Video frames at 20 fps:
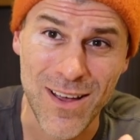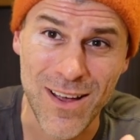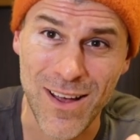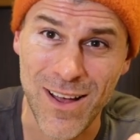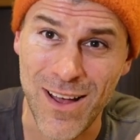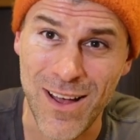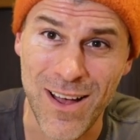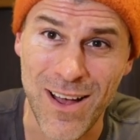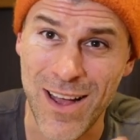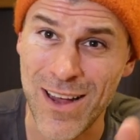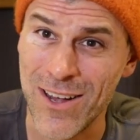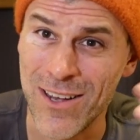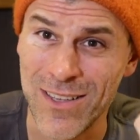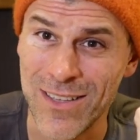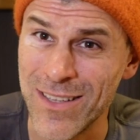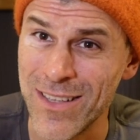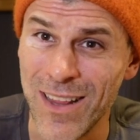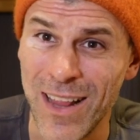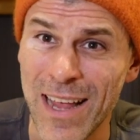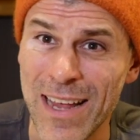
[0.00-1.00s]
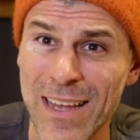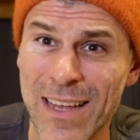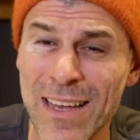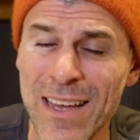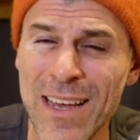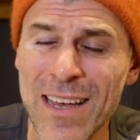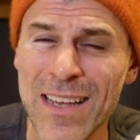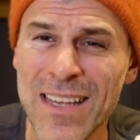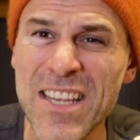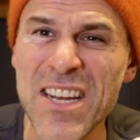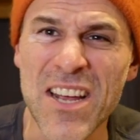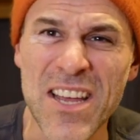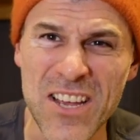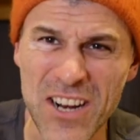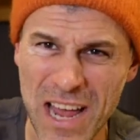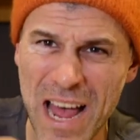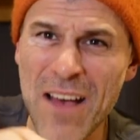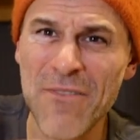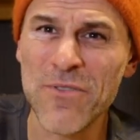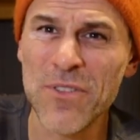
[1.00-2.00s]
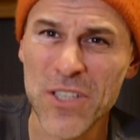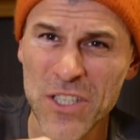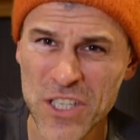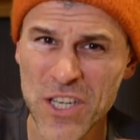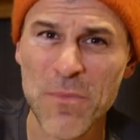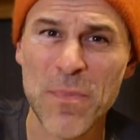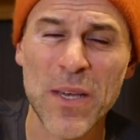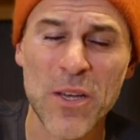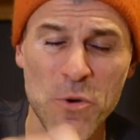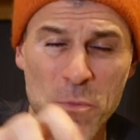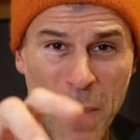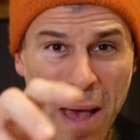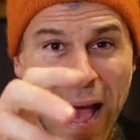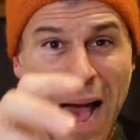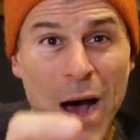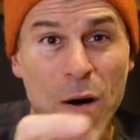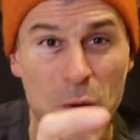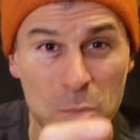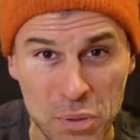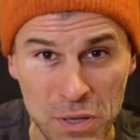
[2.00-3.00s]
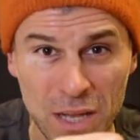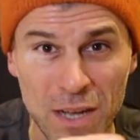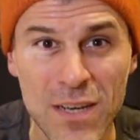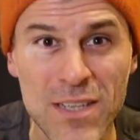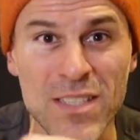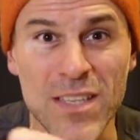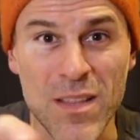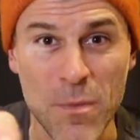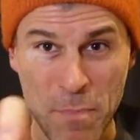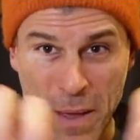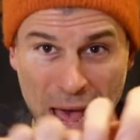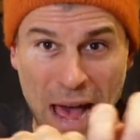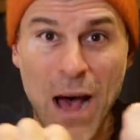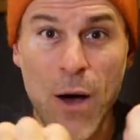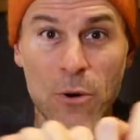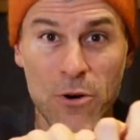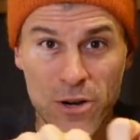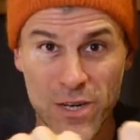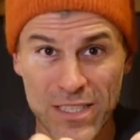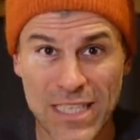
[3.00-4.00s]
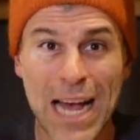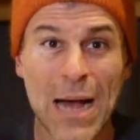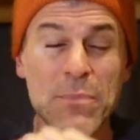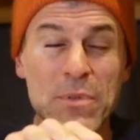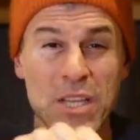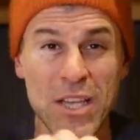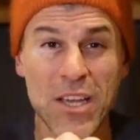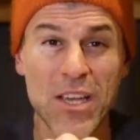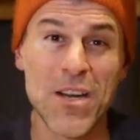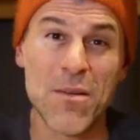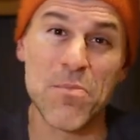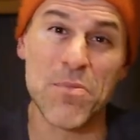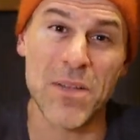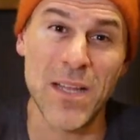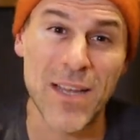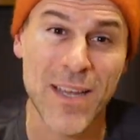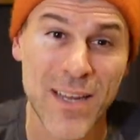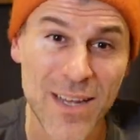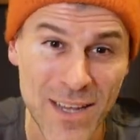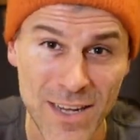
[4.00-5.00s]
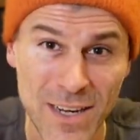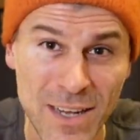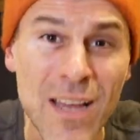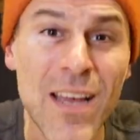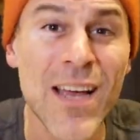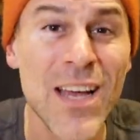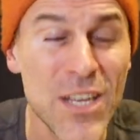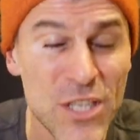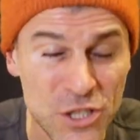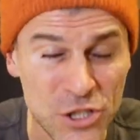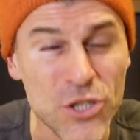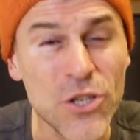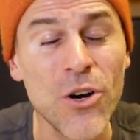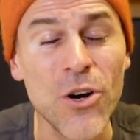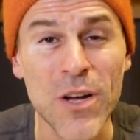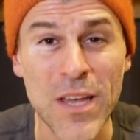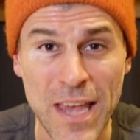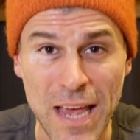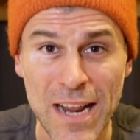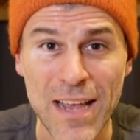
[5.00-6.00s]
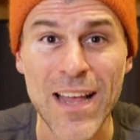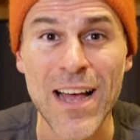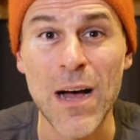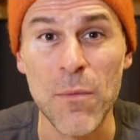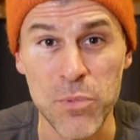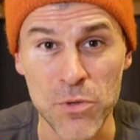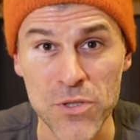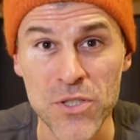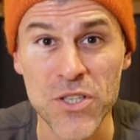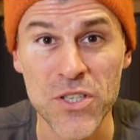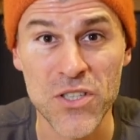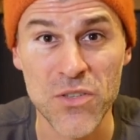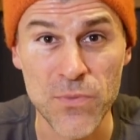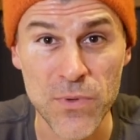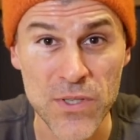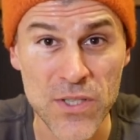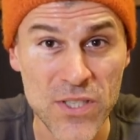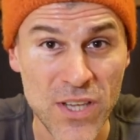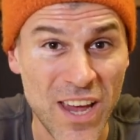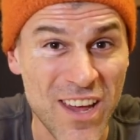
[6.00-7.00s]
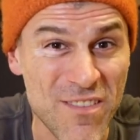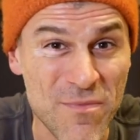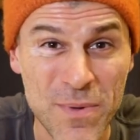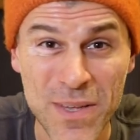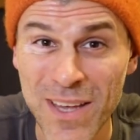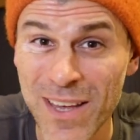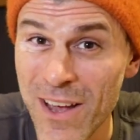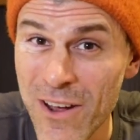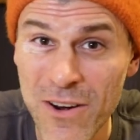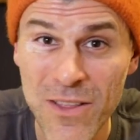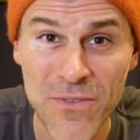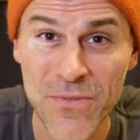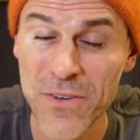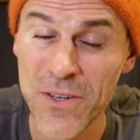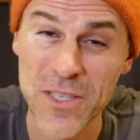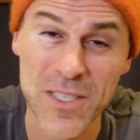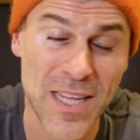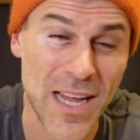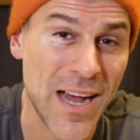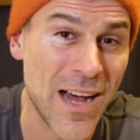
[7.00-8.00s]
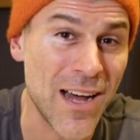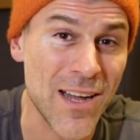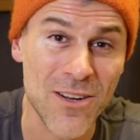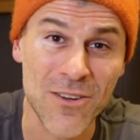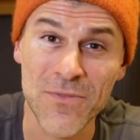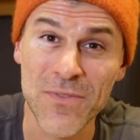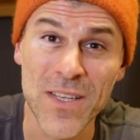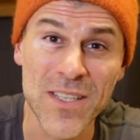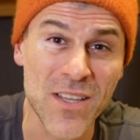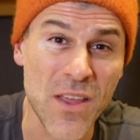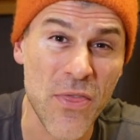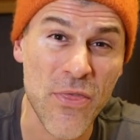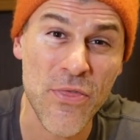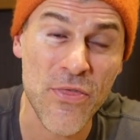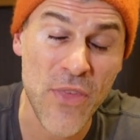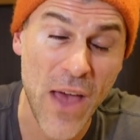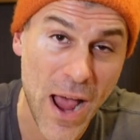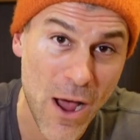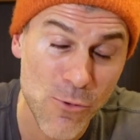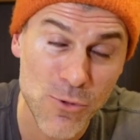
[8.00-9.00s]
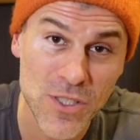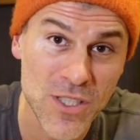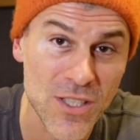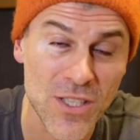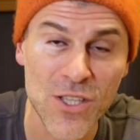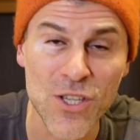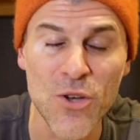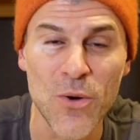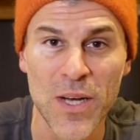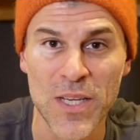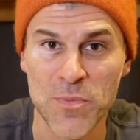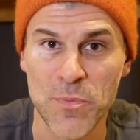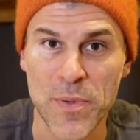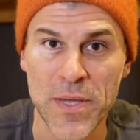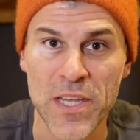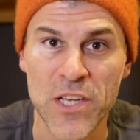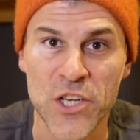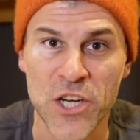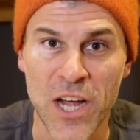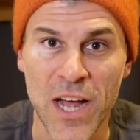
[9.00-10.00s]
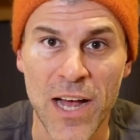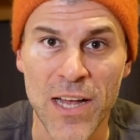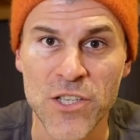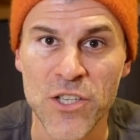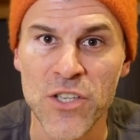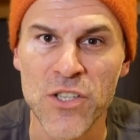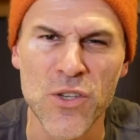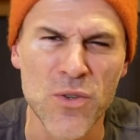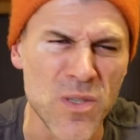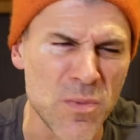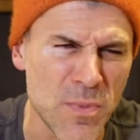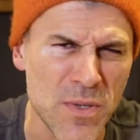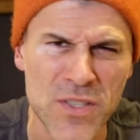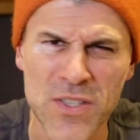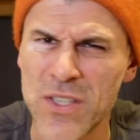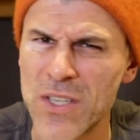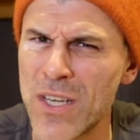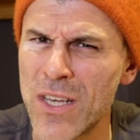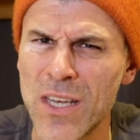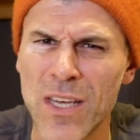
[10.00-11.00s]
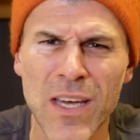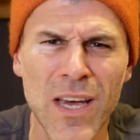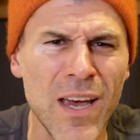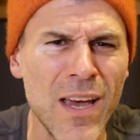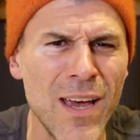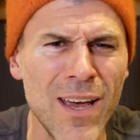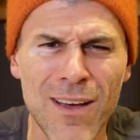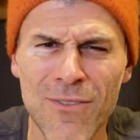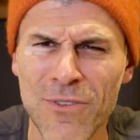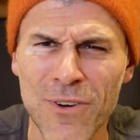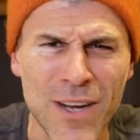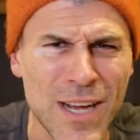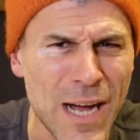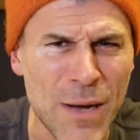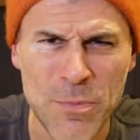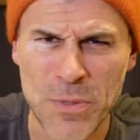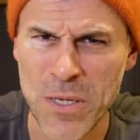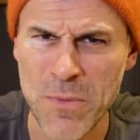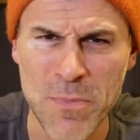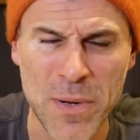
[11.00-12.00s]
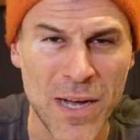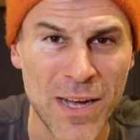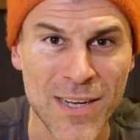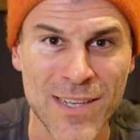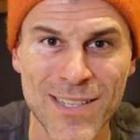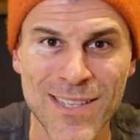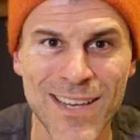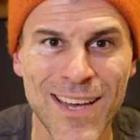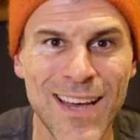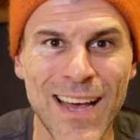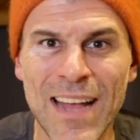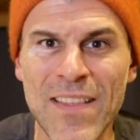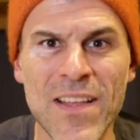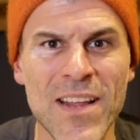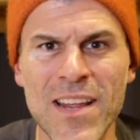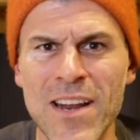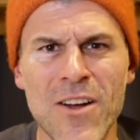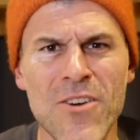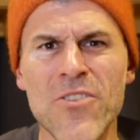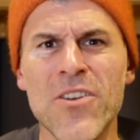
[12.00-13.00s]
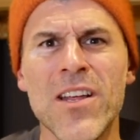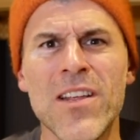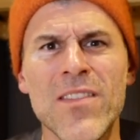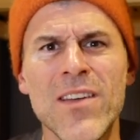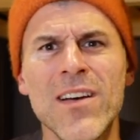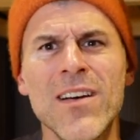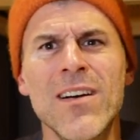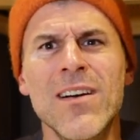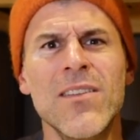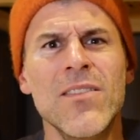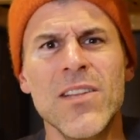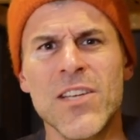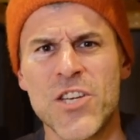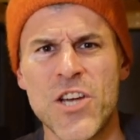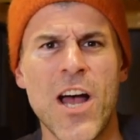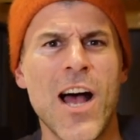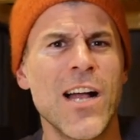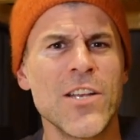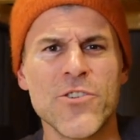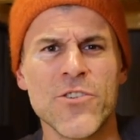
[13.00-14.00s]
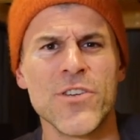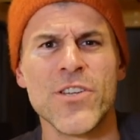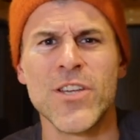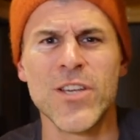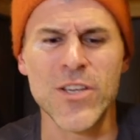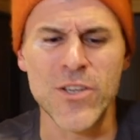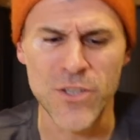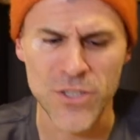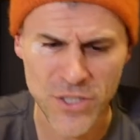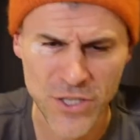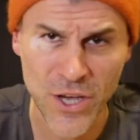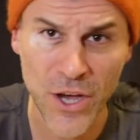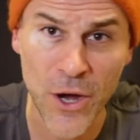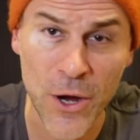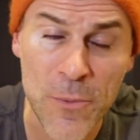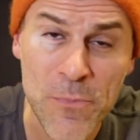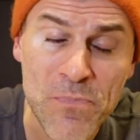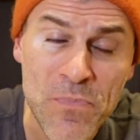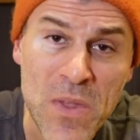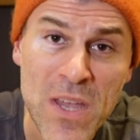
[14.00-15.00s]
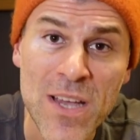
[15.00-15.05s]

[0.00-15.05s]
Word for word: Uh, I got like, you know, you got to have typical power plugs and the power adapter you got to plug it in. Sure, get a couple just to be safe, but you go to the first hard off, there's a thousand USB chargers, USB-C for a couple of bucks, and then you don't need the, the charger and you're good to go.